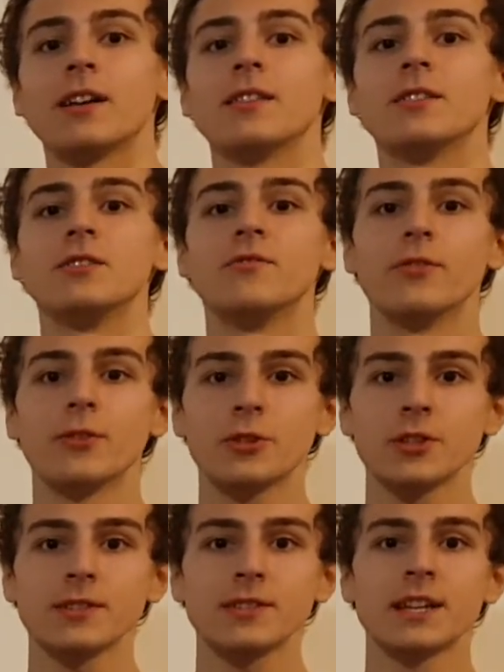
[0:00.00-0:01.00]
the
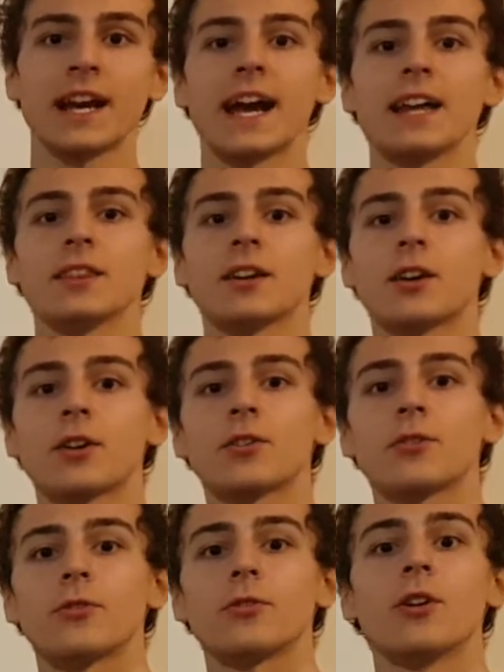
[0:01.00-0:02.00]
divergence and the
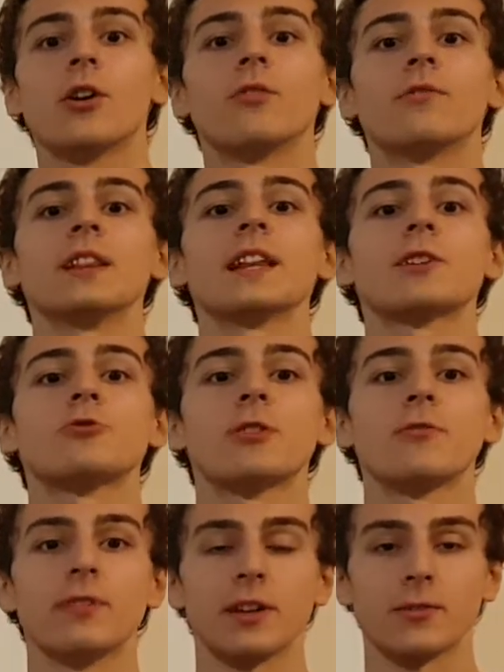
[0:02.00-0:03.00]
curl of electric
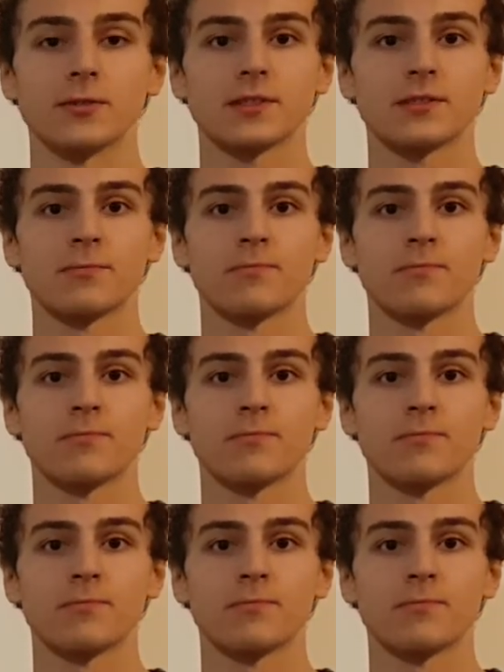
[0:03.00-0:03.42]
fields.